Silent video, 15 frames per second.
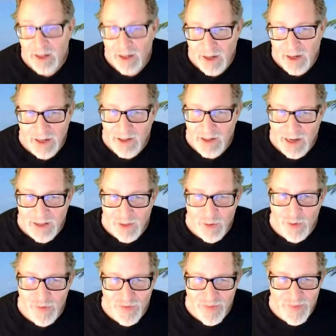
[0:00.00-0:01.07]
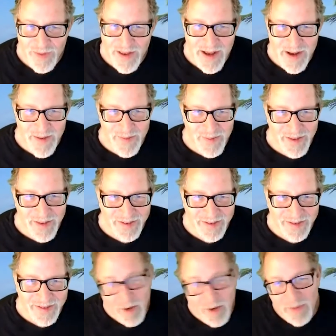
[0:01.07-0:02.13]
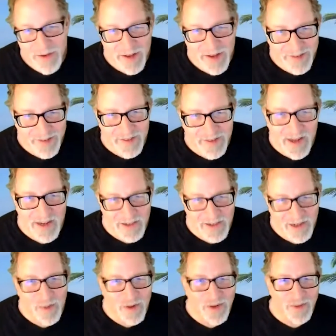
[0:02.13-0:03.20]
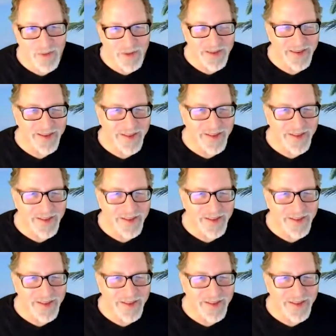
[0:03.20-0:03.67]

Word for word: I, I learn from them that to help the next client I work with,